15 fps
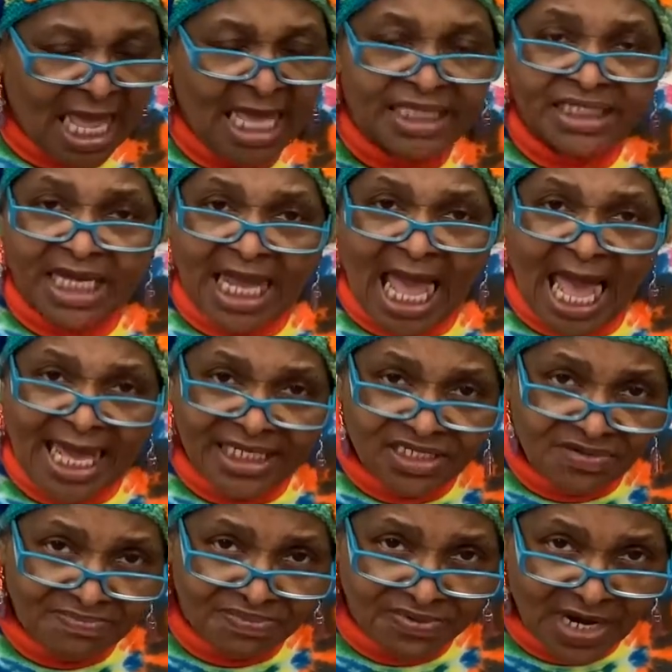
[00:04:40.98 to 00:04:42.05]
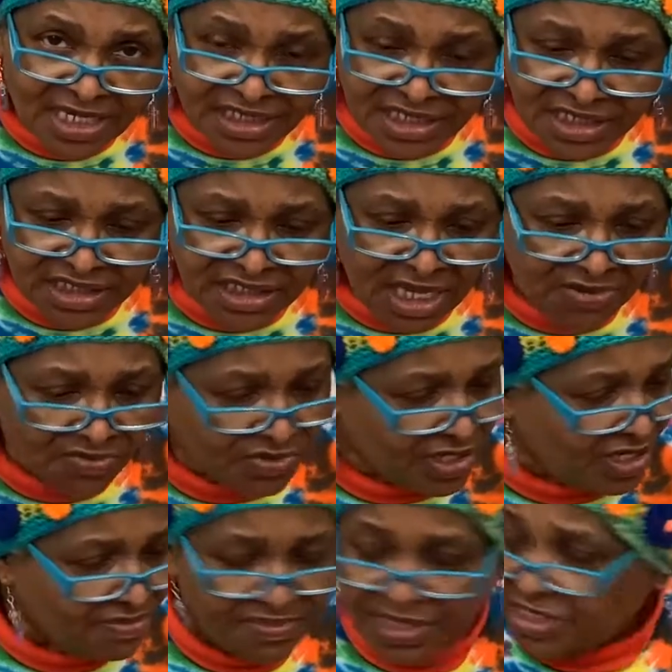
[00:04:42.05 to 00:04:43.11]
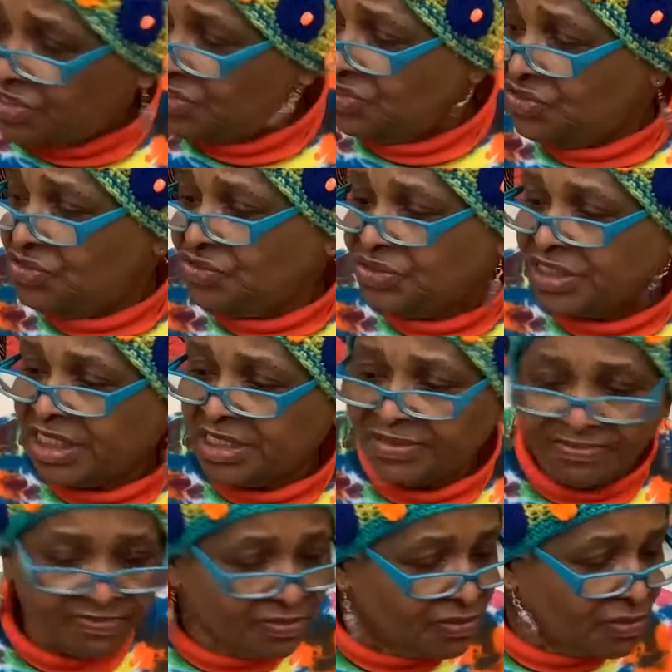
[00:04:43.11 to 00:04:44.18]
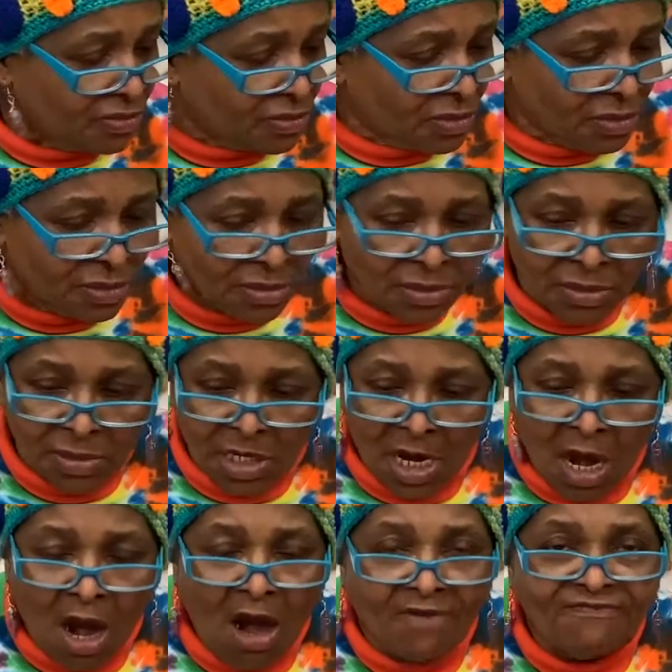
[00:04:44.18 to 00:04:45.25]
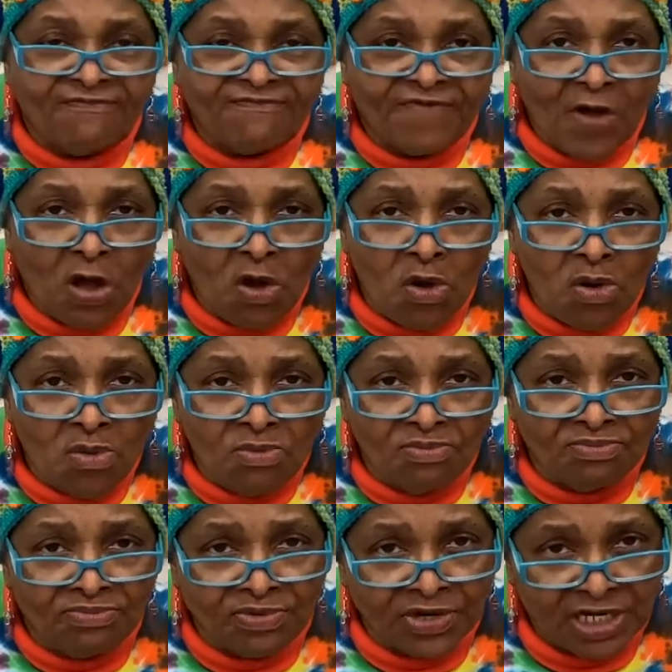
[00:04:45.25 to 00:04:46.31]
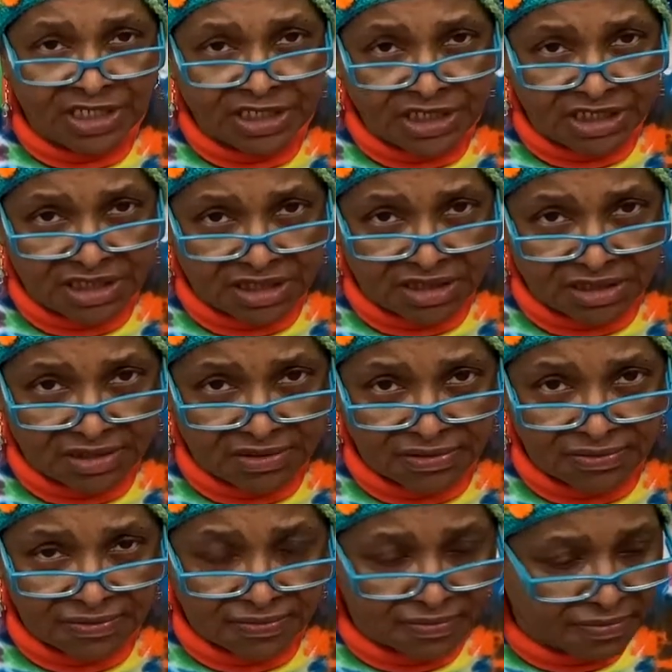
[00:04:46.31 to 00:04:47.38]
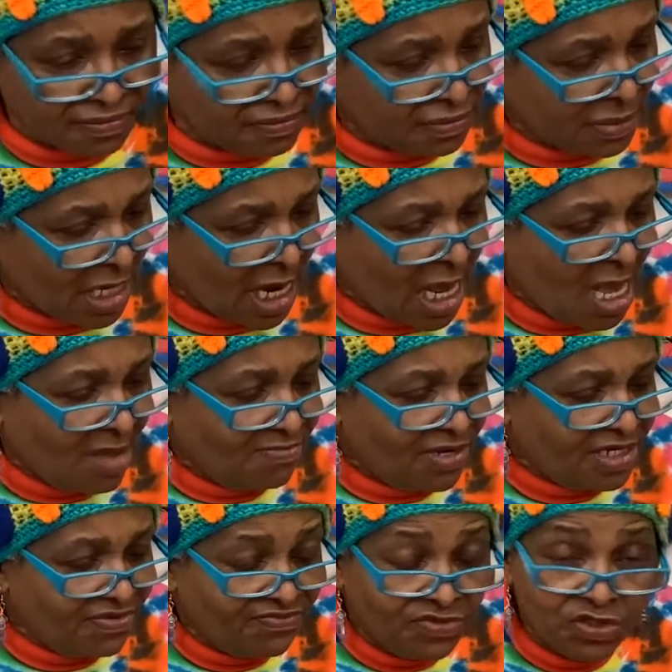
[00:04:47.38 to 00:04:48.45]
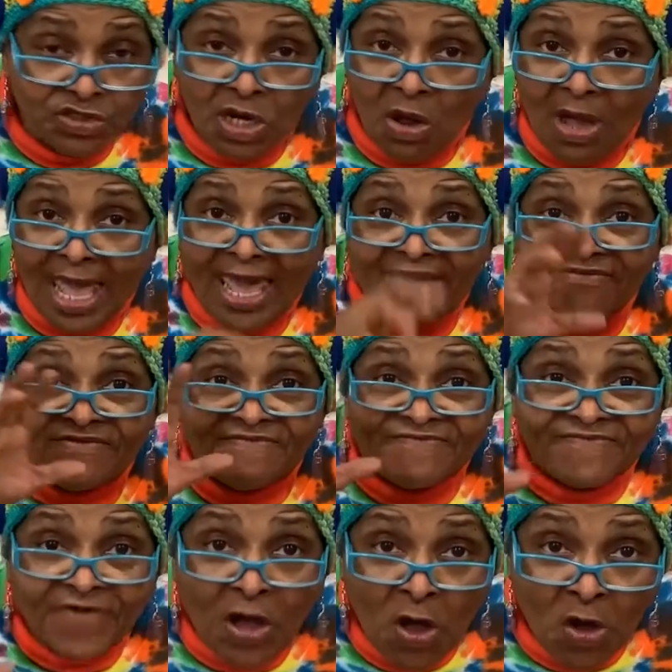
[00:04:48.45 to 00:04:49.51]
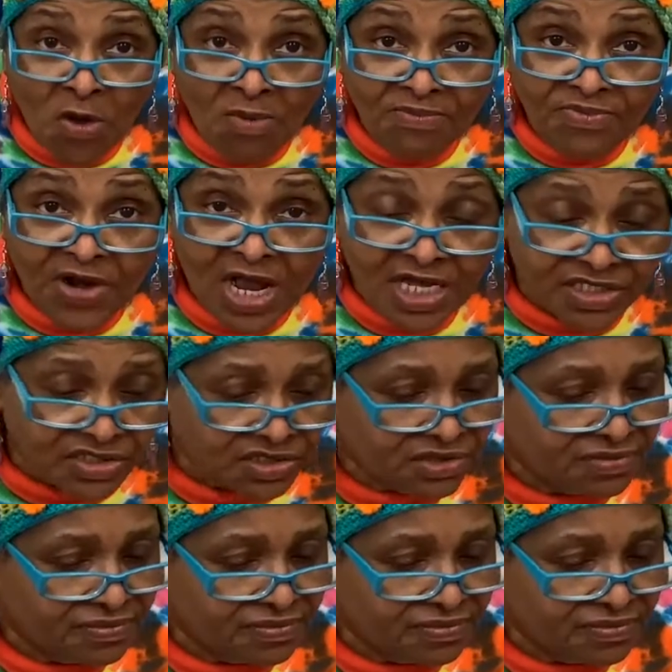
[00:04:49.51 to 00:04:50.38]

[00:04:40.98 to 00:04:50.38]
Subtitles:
The kind of brushes that we'll be using are foam brushes. But if you don't have a foam brush,